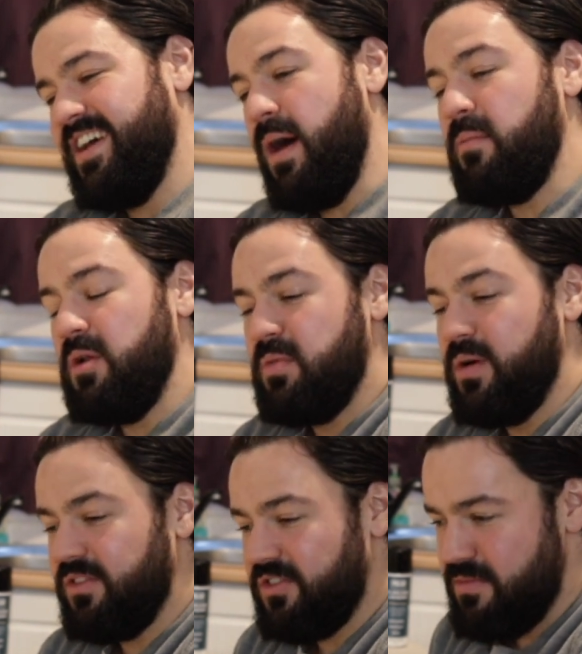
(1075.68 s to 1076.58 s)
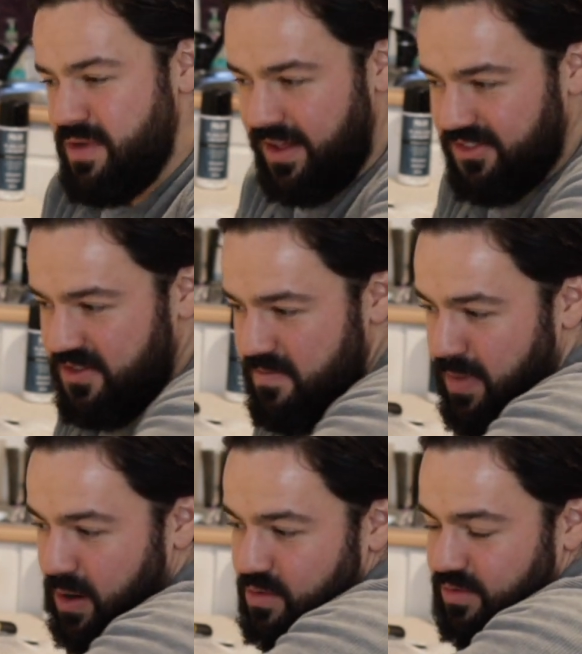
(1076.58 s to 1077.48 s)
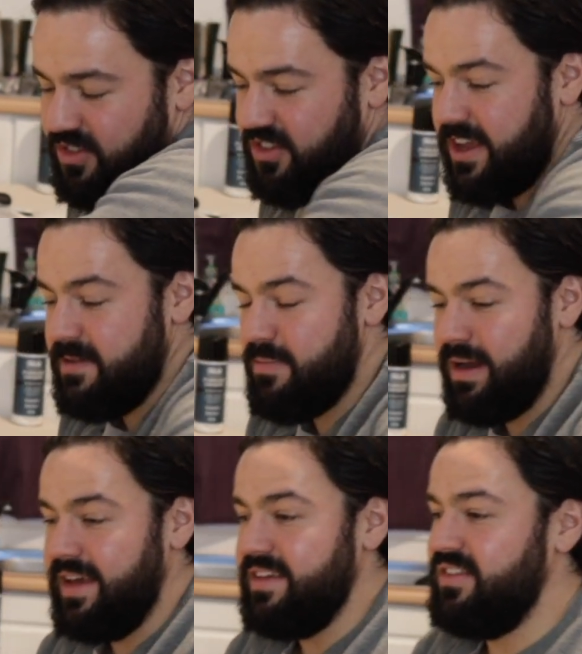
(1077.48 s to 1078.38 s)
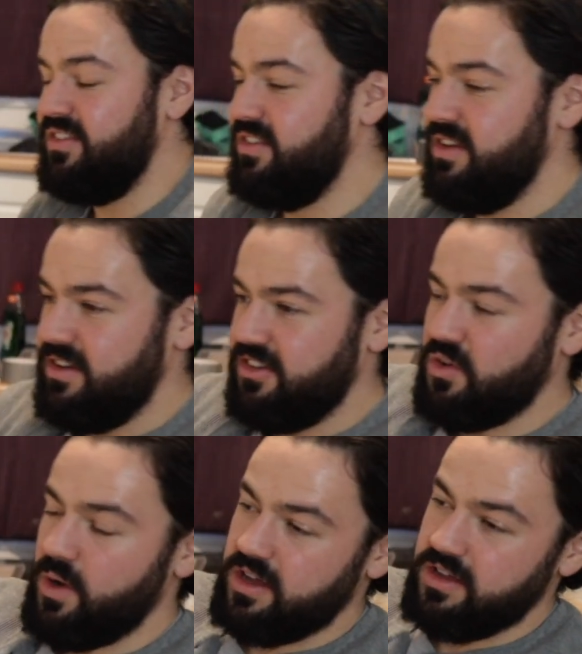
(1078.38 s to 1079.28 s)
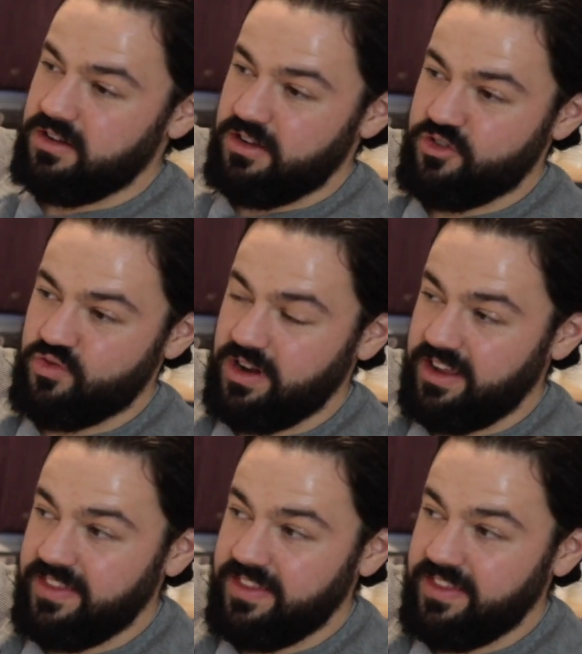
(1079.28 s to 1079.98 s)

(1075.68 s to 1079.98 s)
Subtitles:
I'm going to put some nuts and bolts in place so I can, and drill